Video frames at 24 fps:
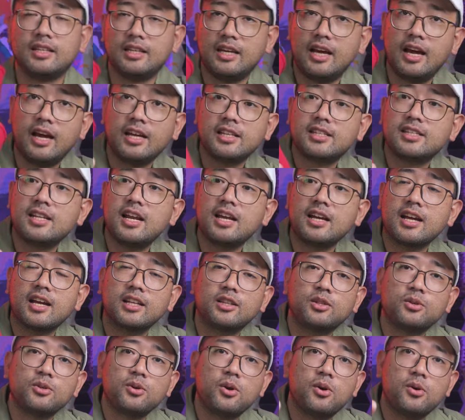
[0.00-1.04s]
Yeah, it's like a
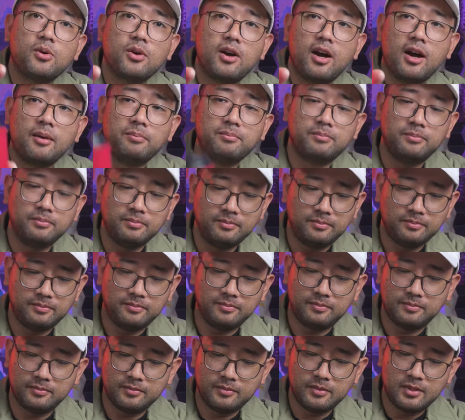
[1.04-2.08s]
to-go cup.
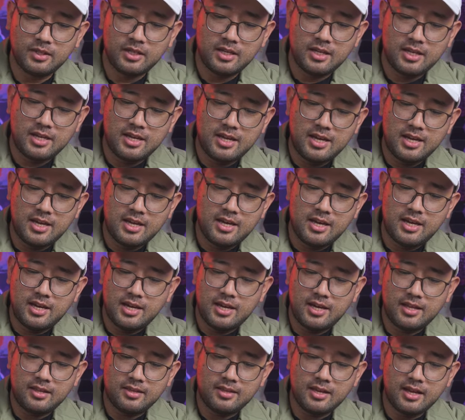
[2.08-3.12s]

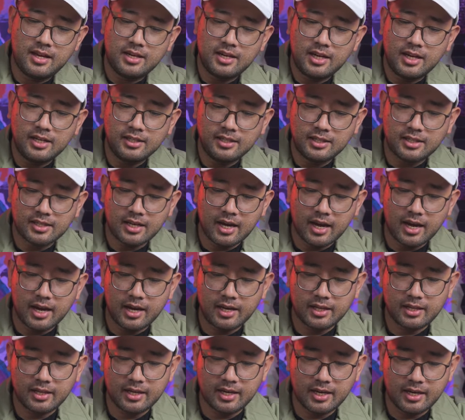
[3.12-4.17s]
And then
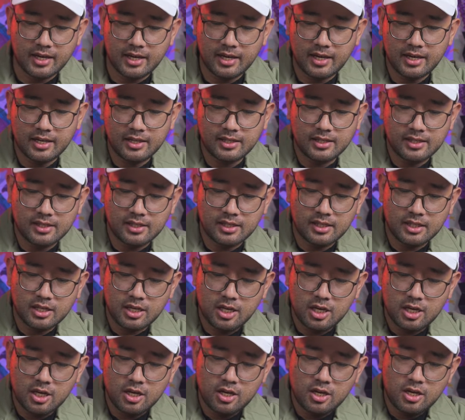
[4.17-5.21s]
inside is
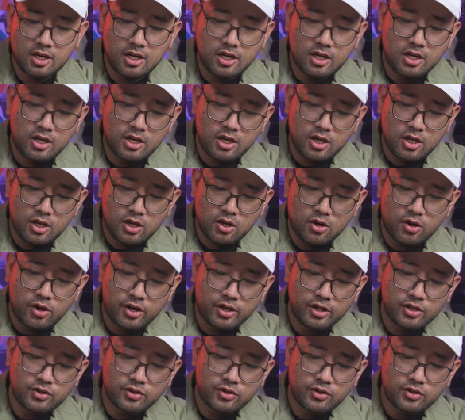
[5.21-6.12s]
your